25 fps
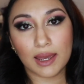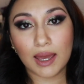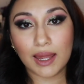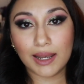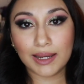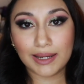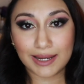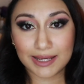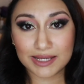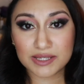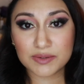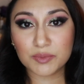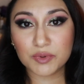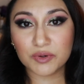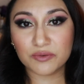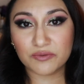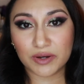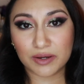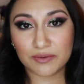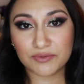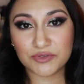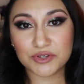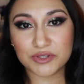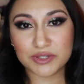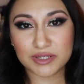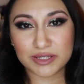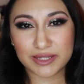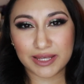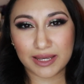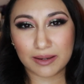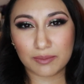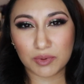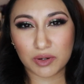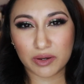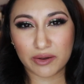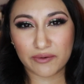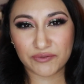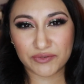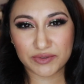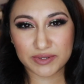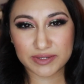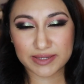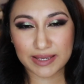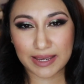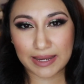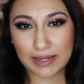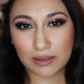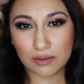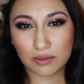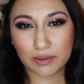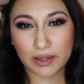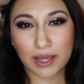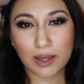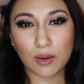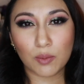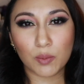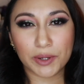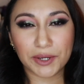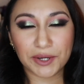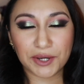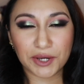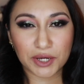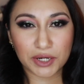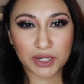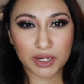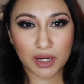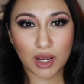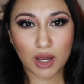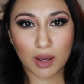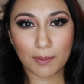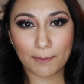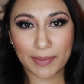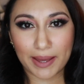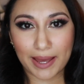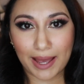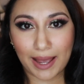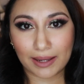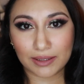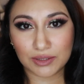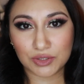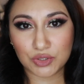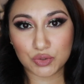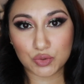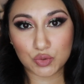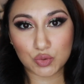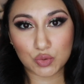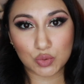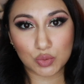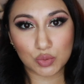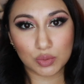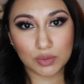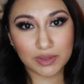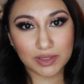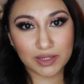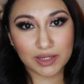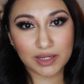let's move on to the demo of this eye look, and we're gonna come back to